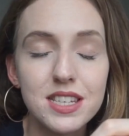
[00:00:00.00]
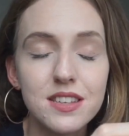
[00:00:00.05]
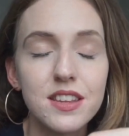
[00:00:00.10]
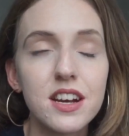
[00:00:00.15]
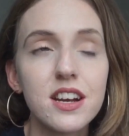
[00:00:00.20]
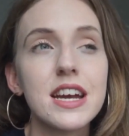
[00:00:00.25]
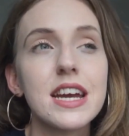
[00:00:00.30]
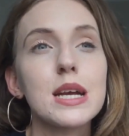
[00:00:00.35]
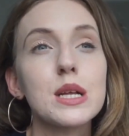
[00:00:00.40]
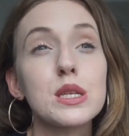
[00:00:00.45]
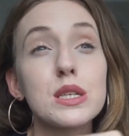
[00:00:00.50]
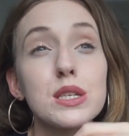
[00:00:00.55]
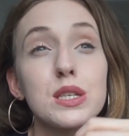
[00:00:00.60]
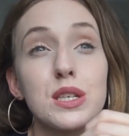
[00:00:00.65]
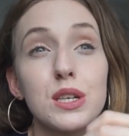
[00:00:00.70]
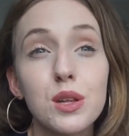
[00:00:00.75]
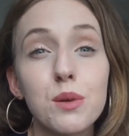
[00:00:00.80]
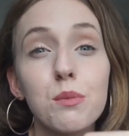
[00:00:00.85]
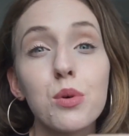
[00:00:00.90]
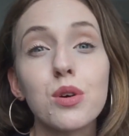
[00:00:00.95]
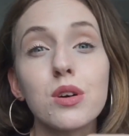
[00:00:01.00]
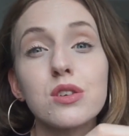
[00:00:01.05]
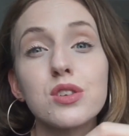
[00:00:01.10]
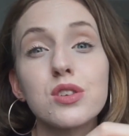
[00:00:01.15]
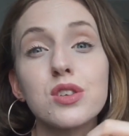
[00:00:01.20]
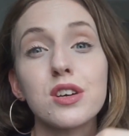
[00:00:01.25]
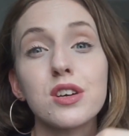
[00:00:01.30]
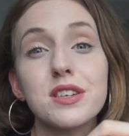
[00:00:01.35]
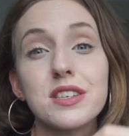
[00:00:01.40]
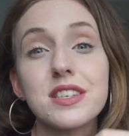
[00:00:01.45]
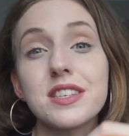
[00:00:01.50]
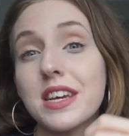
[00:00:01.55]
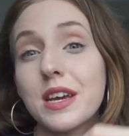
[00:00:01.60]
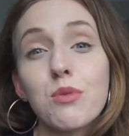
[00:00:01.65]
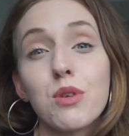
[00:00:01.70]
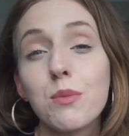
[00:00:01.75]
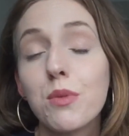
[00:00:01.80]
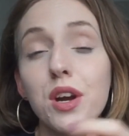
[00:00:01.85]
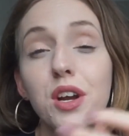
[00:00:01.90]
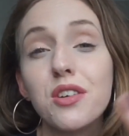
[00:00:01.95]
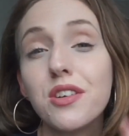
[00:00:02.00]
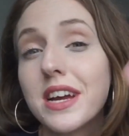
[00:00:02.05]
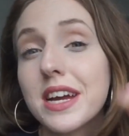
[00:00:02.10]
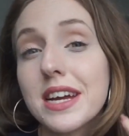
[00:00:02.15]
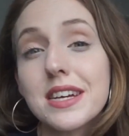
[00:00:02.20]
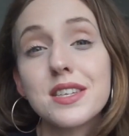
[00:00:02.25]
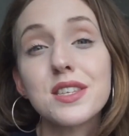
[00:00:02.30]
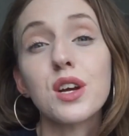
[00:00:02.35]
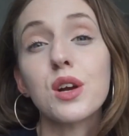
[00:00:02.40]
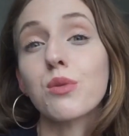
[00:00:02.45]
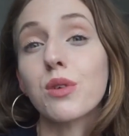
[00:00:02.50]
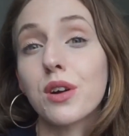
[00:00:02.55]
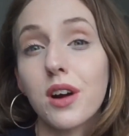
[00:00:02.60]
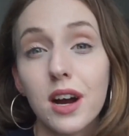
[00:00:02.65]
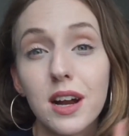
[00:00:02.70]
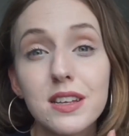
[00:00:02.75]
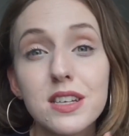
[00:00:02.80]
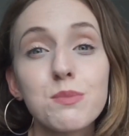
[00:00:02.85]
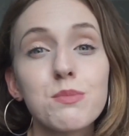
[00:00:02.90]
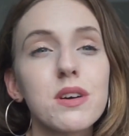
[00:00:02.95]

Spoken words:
in there, it's still important to look to see where Mercury is regardless,